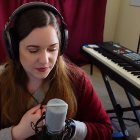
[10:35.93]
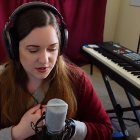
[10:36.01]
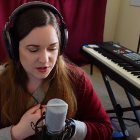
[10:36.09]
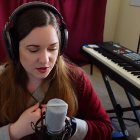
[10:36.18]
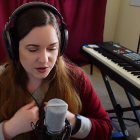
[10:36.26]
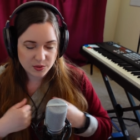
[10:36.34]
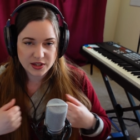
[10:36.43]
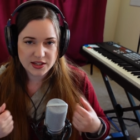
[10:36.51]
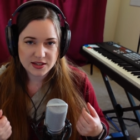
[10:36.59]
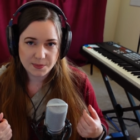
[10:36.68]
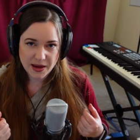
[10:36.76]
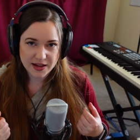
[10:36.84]
So it really
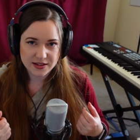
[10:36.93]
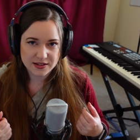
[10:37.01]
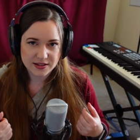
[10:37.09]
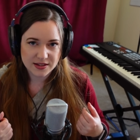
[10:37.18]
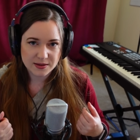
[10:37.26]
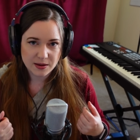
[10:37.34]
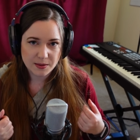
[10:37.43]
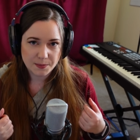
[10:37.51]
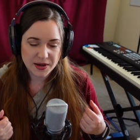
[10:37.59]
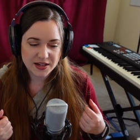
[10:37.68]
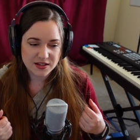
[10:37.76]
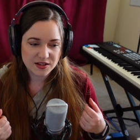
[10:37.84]
depends.
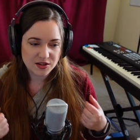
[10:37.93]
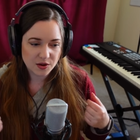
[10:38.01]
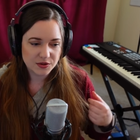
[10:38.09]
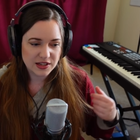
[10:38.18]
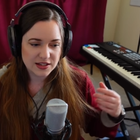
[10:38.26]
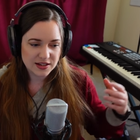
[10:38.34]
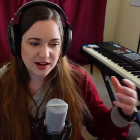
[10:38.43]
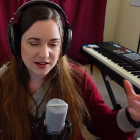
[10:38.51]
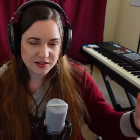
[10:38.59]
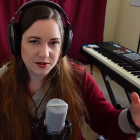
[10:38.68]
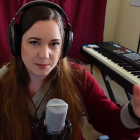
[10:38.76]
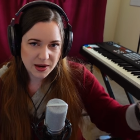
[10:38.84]
But so these
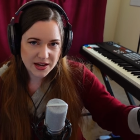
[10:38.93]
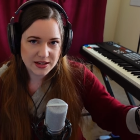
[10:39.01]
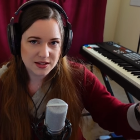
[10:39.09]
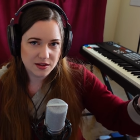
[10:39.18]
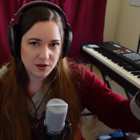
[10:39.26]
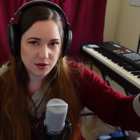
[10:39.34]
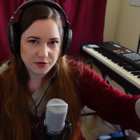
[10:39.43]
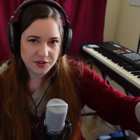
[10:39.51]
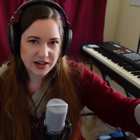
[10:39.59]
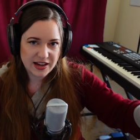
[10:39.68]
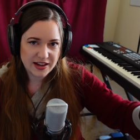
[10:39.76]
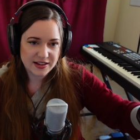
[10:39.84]
other mics, the
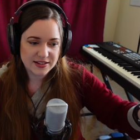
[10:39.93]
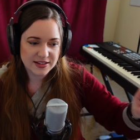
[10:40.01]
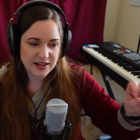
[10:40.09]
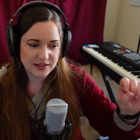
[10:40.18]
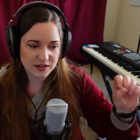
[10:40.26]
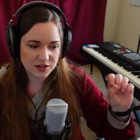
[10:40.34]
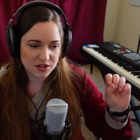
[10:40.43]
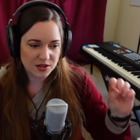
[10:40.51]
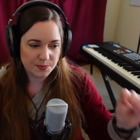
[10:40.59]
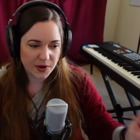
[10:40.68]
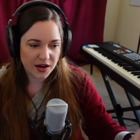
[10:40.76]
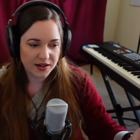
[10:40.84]
overheads and the
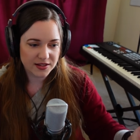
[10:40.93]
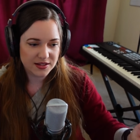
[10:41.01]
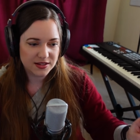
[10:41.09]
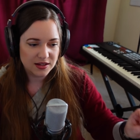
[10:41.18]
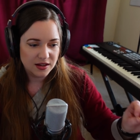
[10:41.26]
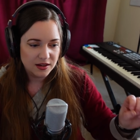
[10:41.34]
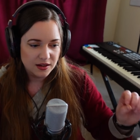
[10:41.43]
spots,